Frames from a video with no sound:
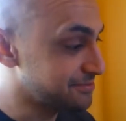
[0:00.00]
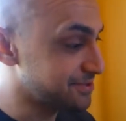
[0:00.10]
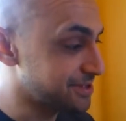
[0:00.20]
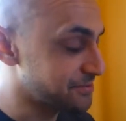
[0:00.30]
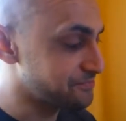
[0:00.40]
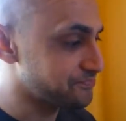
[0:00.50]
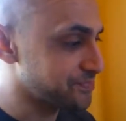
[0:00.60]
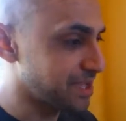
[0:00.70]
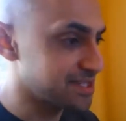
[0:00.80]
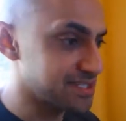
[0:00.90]
But
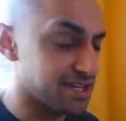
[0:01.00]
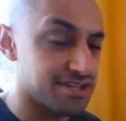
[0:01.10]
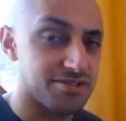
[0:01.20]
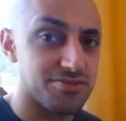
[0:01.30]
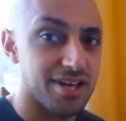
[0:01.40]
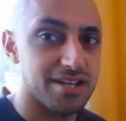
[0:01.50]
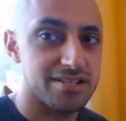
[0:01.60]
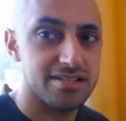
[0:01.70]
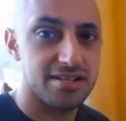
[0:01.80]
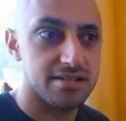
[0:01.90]
decided to do that
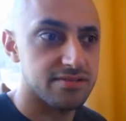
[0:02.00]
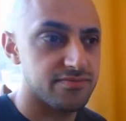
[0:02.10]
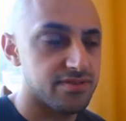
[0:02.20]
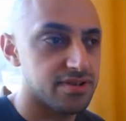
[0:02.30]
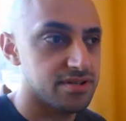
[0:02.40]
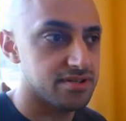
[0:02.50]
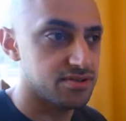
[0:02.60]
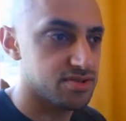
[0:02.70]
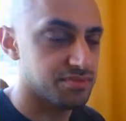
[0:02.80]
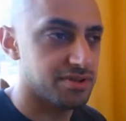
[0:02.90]
instead of
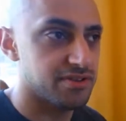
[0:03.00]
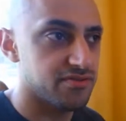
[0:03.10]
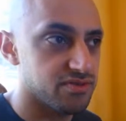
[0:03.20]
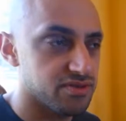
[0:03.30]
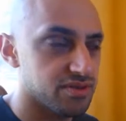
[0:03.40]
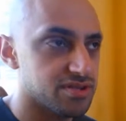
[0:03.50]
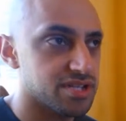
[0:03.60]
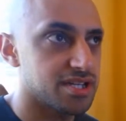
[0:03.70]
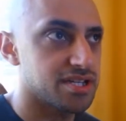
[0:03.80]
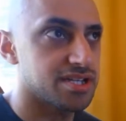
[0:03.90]
do some interval on
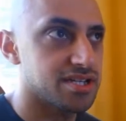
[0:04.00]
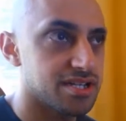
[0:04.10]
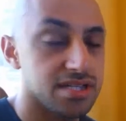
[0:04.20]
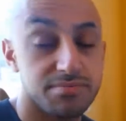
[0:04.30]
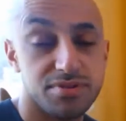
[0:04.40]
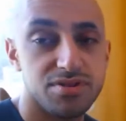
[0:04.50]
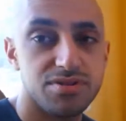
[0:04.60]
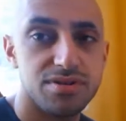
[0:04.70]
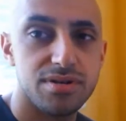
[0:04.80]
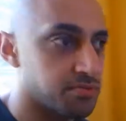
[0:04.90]
the
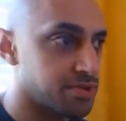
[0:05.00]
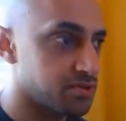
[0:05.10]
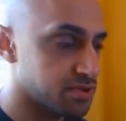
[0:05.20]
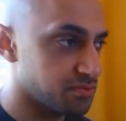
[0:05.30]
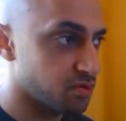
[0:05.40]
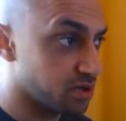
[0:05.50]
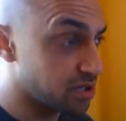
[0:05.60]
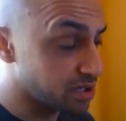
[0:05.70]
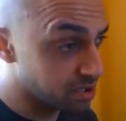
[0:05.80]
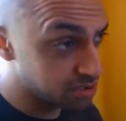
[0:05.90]
elliptical. So I'll be doing some more
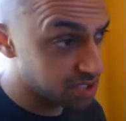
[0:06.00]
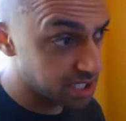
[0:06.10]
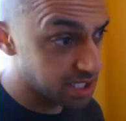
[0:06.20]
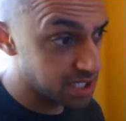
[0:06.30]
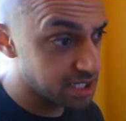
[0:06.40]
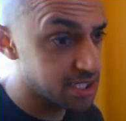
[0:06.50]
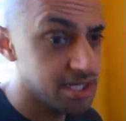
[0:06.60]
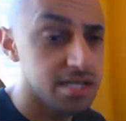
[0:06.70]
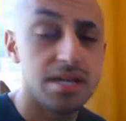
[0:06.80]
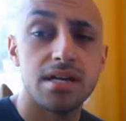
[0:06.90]
cardio today,
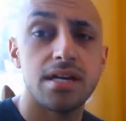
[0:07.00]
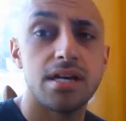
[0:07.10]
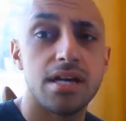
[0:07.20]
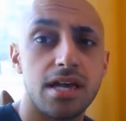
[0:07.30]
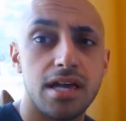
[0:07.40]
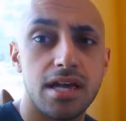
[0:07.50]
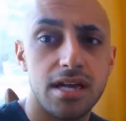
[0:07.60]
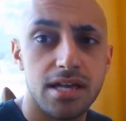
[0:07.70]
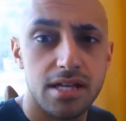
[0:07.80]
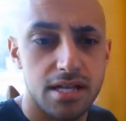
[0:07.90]

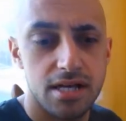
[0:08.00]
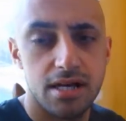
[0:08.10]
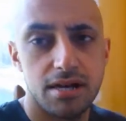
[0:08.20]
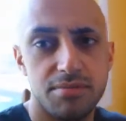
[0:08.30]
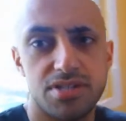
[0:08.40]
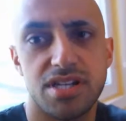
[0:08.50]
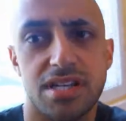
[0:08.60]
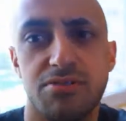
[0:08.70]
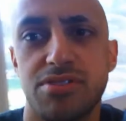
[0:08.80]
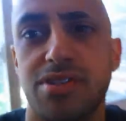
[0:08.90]
and I'm gonna check
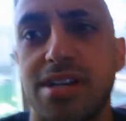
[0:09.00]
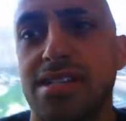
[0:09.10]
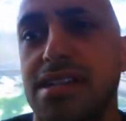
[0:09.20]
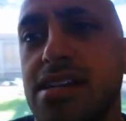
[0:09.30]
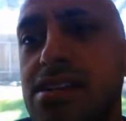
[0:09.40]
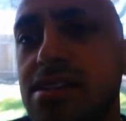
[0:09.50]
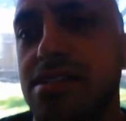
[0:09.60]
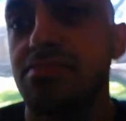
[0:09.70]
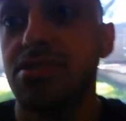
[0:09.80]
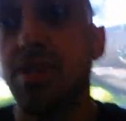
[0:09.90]
in with you guys later because I'm